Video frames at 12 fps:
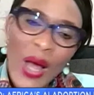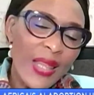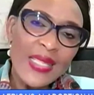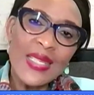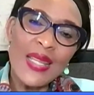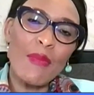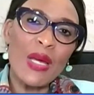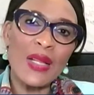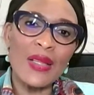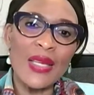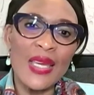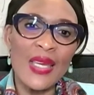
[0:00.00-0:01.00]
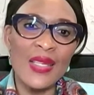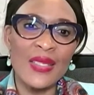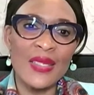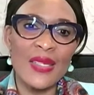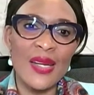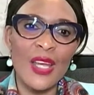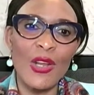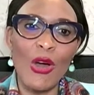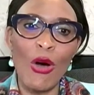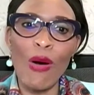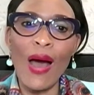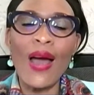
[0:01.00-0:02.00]
well as the Middle East, you
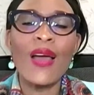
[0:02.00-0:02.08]
know,